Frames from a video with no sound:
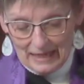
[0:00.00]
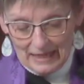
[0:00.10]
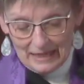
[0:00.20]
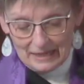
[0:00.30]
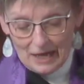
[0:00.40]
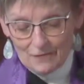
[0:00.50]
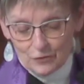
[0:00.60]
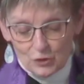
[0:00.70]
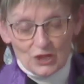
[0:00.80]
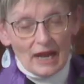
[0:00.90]
It
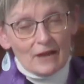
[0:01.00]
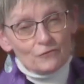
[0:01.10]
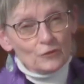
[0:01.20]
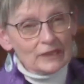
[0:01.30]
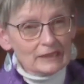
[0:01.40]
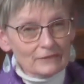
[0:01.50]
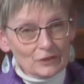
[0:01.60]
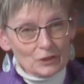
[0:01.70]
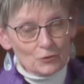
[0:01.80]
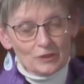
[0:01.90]
covers every
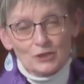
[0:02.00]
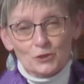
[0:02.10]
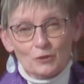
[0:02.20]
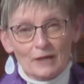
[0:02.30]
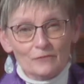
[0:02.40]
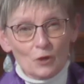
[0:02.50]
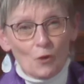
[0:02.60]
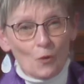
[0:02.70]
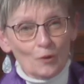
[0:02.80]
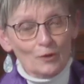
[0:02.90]
living creature of the
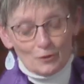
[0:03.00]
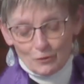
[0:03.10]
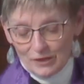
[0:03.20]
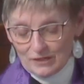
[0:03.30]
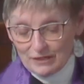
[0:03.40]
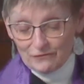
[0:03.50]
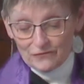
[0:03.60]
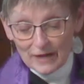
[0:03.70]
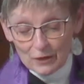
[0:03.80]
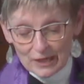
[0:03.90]
whole earth, the
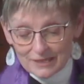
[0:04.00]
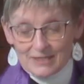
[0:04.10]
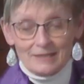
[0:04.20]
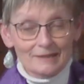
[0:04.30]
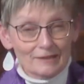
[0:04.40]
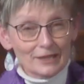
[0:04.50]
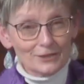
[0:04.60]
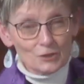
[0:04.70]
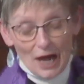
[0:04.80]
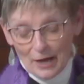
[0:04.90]
ferrets, the
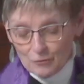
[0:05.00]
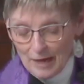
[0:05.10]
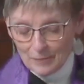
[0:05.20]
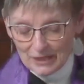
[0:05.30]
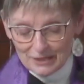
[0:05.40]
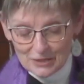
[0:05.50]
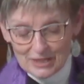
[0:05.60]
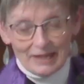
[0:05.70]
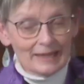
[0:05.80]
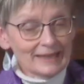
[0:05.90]
jackrabbits,
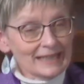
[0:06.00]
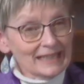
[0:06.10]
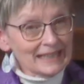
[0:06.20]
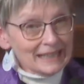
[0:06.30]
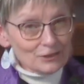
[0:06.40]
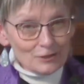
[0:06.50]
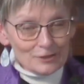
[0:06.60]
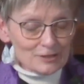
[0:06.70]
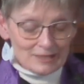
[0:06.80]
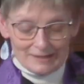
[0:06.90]
the
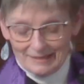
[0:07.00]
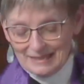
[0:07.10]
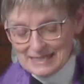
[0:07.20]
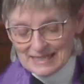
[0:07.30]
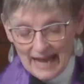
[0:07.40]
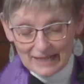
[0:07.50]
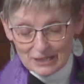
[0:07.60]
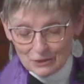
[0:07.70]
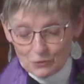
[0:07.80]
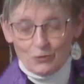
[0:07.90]
eels, the
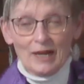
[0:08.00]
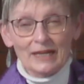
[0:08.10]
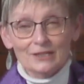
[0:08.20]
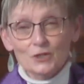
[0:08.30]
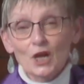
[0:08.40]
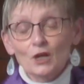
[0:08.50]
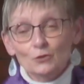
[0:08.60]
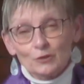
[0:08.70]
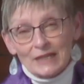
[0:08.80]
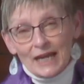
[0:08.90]
sandhill cranes.
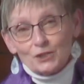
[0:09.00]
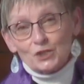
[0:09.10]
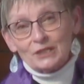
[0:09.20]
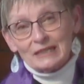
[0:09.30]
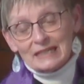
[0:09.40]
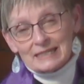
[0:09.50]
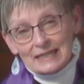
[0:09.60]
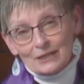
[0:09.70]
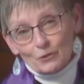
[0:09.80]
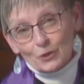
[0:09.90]
Creation is
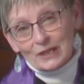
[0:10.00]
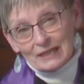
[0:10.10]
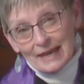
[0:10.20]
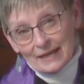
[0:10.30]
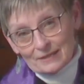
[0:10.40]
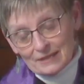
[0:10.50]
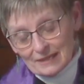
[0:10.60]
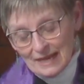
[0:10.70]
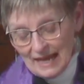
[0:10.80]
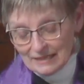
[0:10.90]

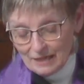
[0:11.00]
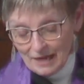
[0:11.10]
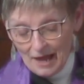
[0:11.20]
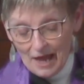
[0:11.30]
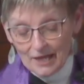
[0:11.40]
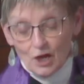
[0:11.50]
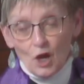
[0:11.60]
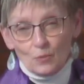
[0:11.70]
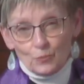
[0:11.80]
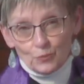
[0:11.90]
interconnected, and God
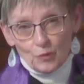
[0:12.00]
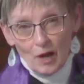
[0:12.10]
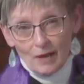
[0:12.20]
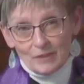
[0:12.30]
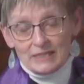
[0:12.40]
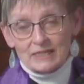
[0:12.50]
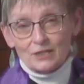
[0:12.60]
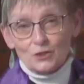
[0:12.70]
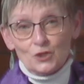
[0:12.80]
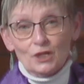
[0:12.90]

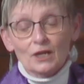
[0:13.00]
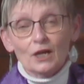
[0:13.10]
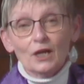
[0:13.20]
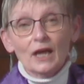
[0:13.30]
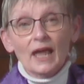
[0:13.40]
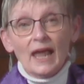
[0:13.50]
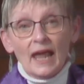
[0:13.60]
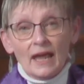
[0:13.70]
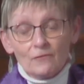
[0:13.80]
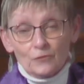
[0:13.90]
promises
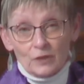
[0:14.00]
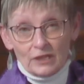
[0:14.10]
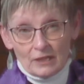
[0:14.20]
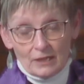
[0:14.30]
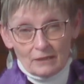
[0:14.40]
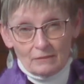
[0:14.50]
everything.